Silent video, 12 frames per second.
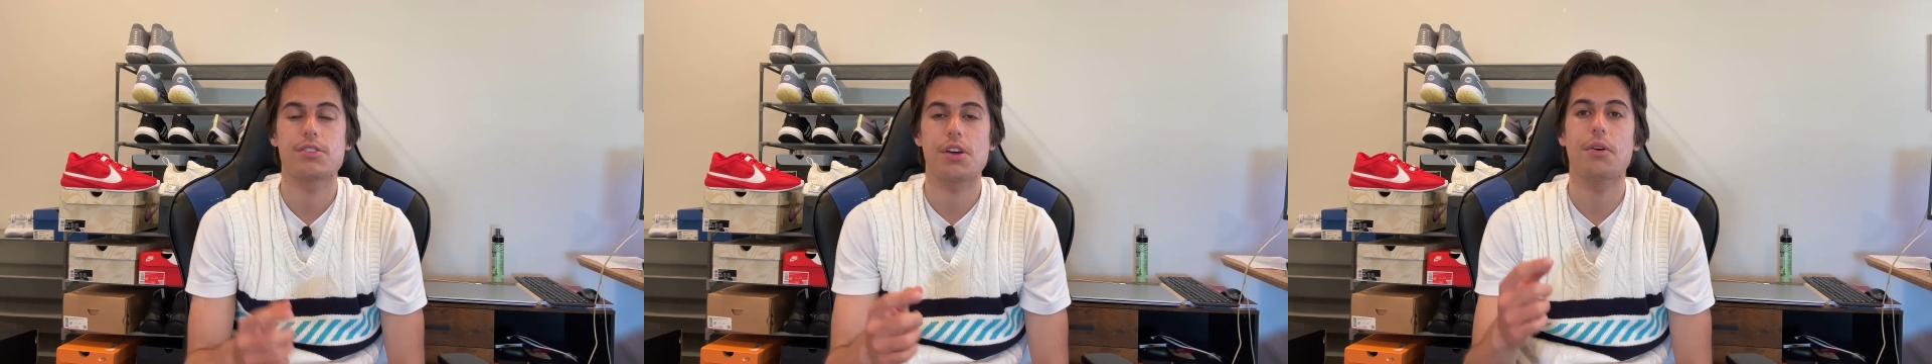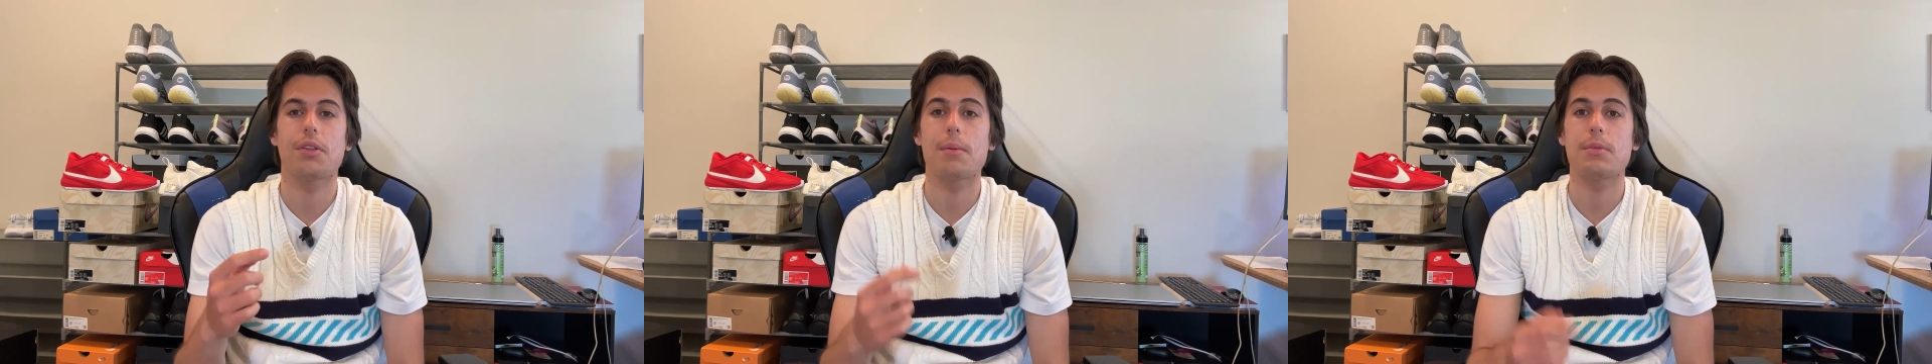
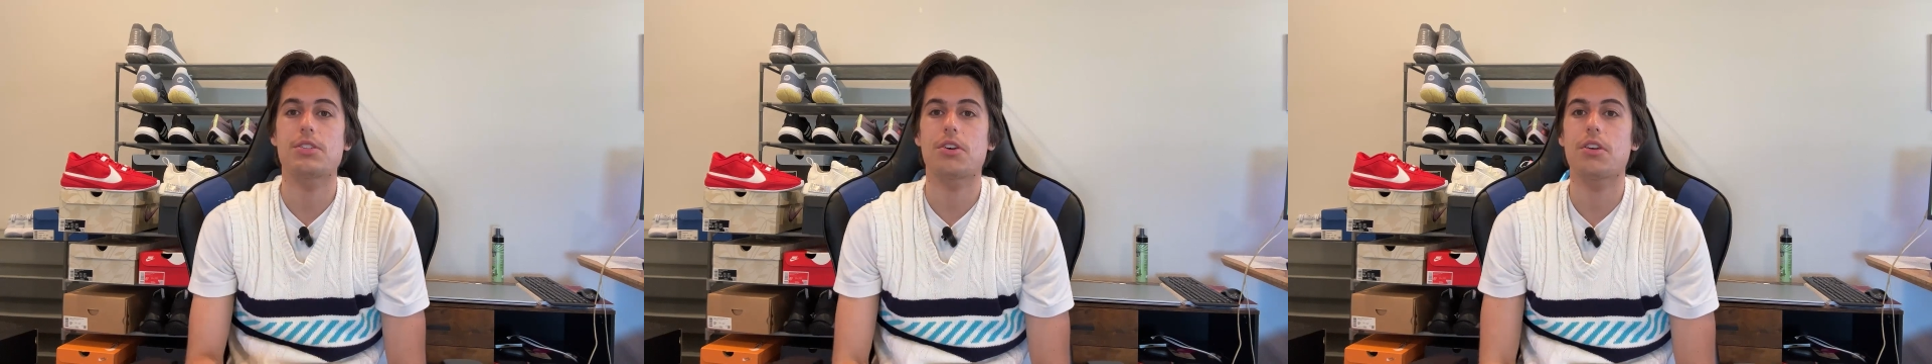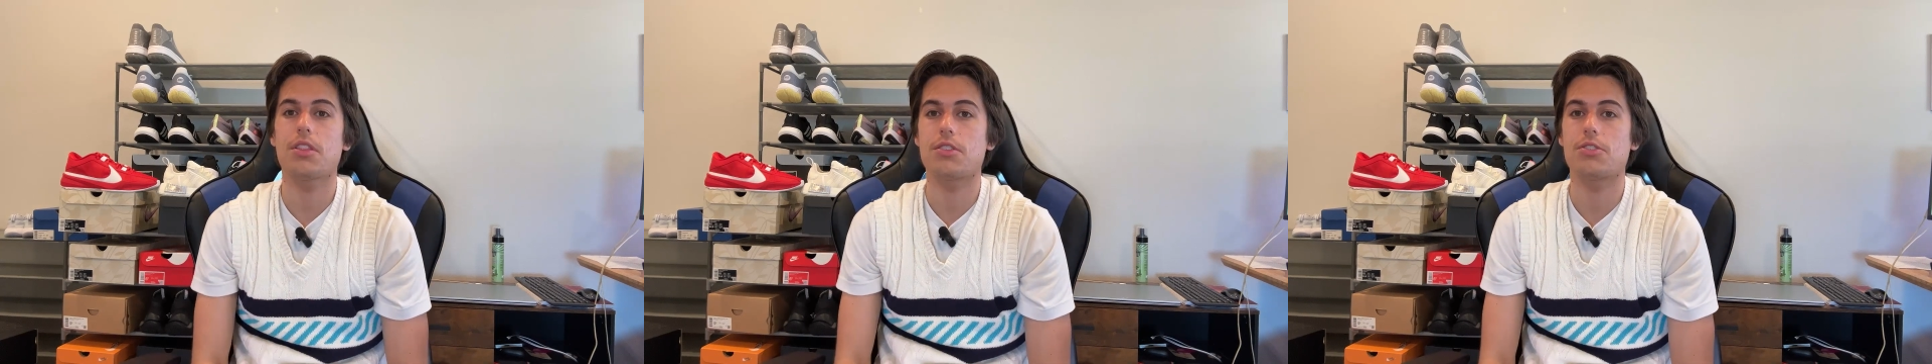So let me show
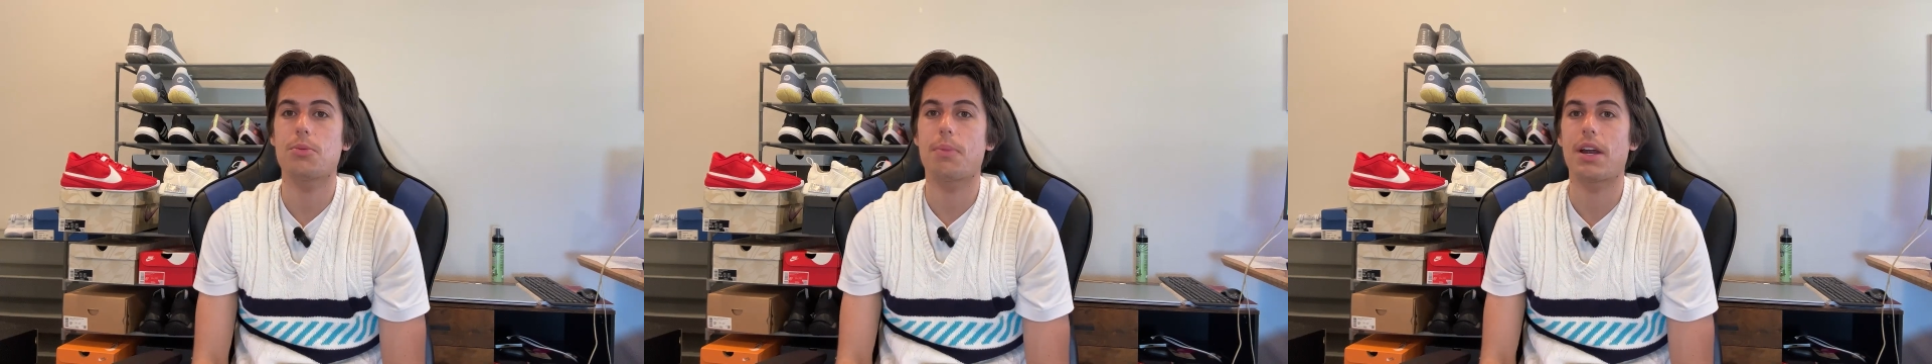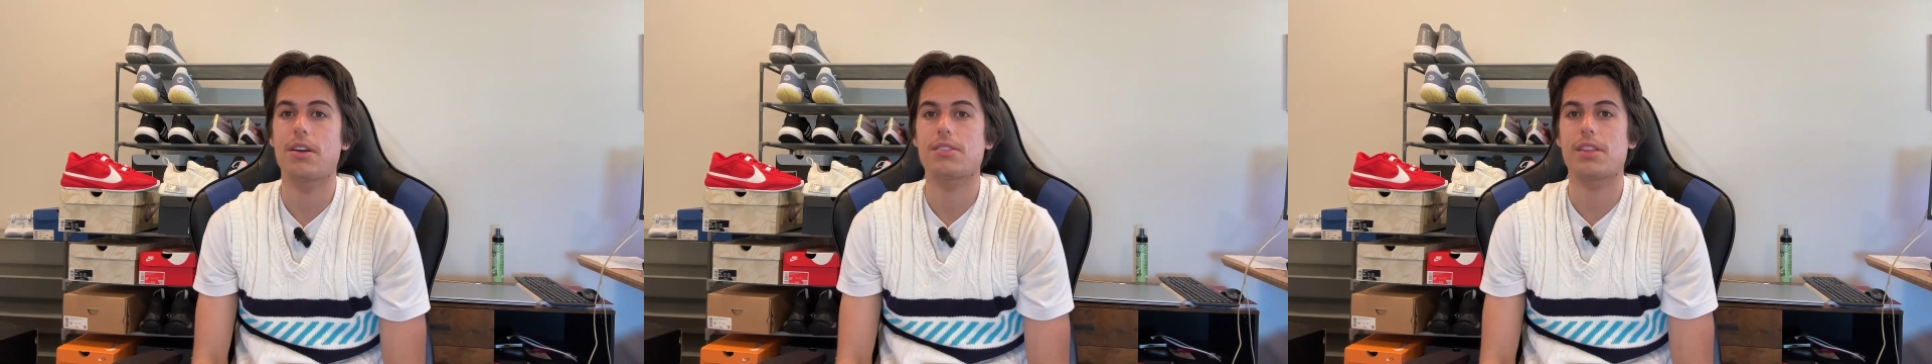you the 2
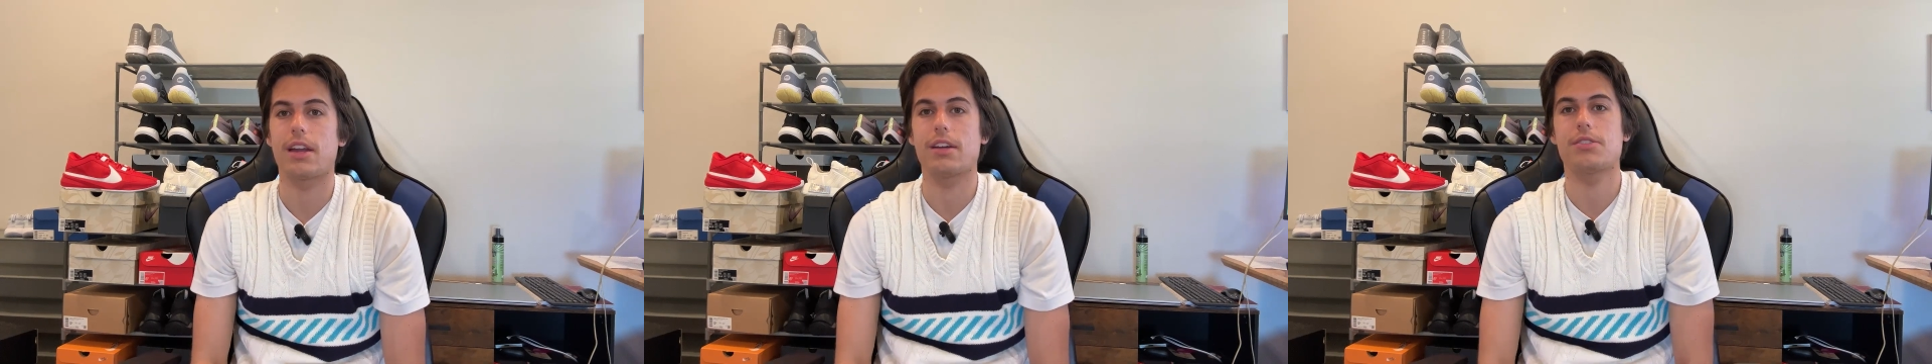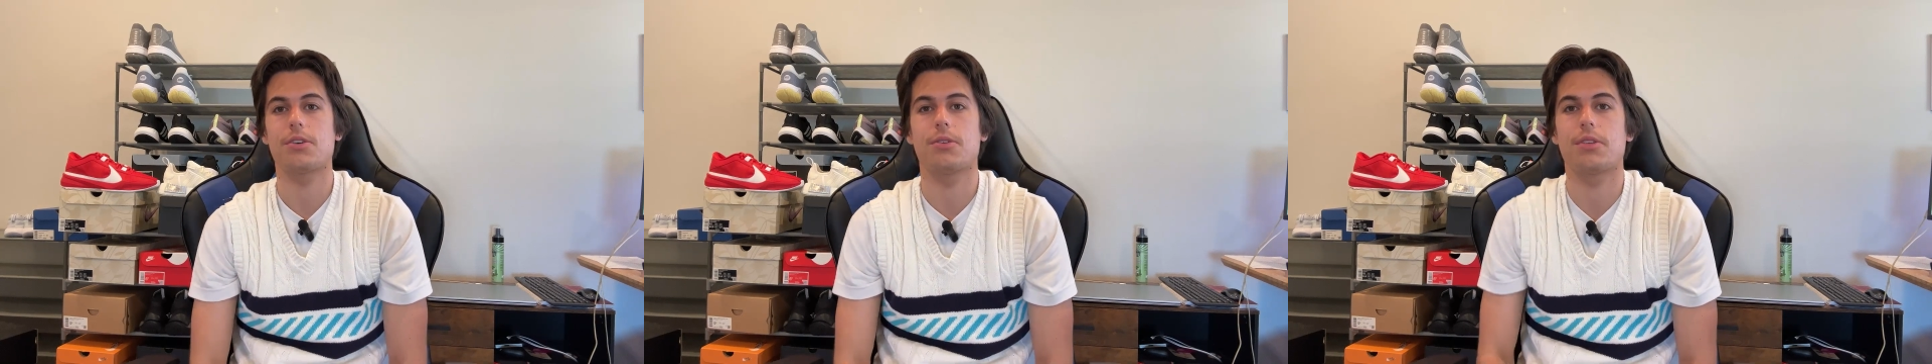pairs that I
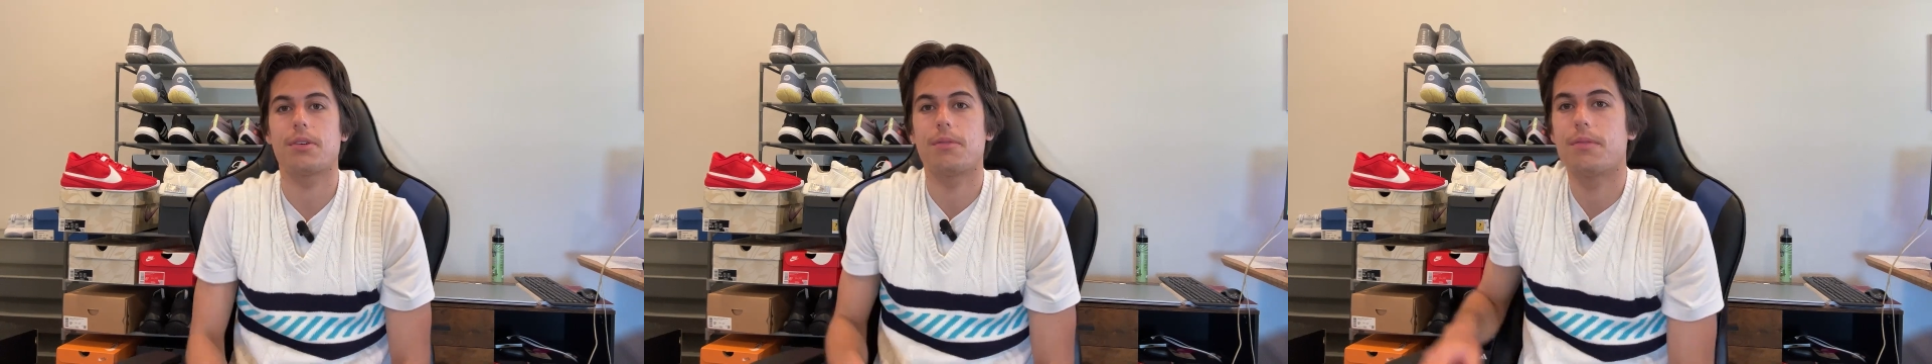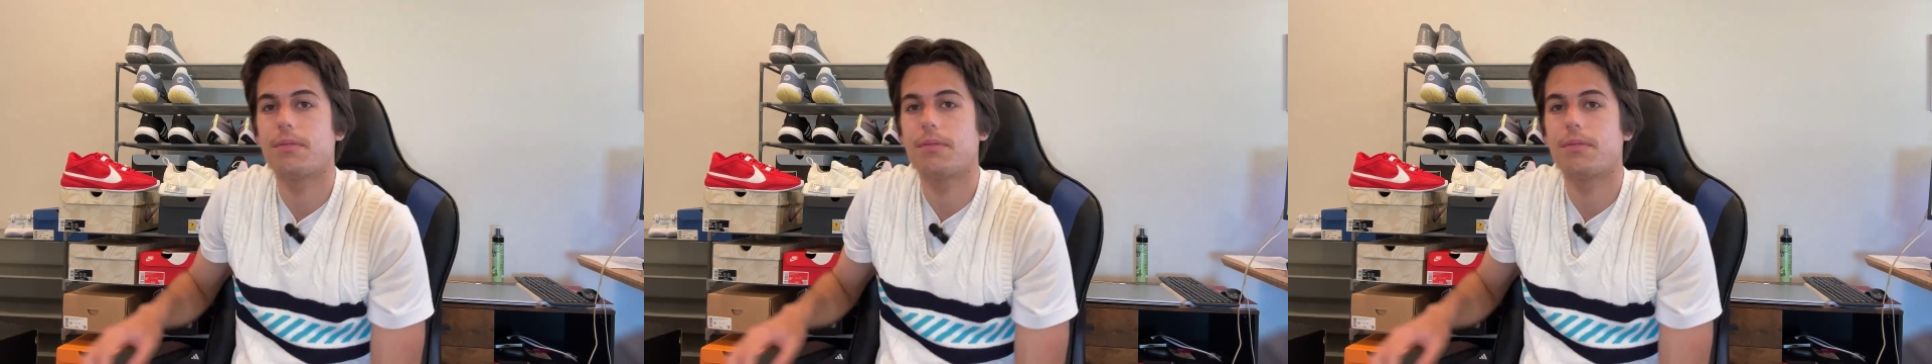sold.